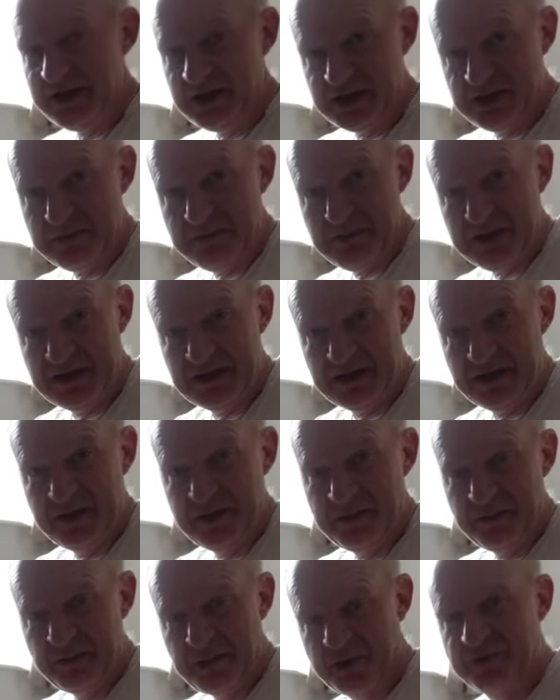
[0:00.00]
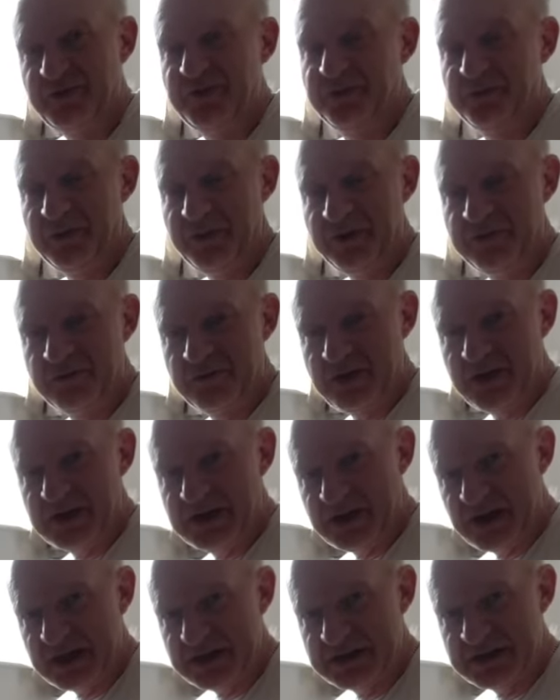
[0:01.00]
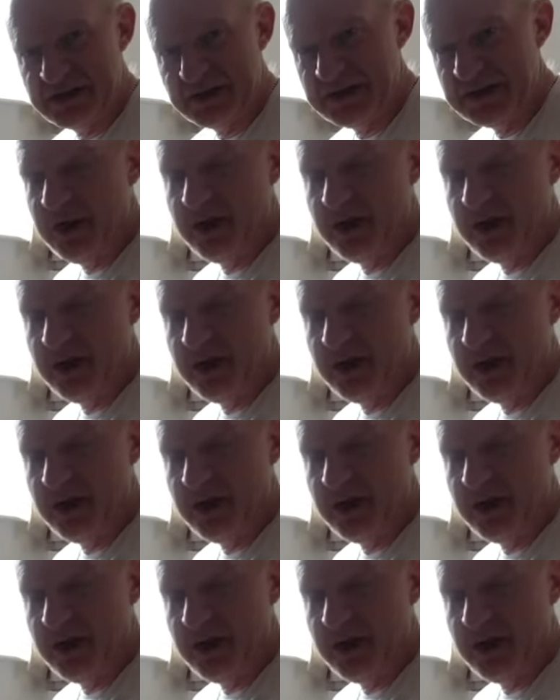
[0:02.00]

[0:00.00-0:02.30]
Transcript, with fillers: in the middle bottom of a radiator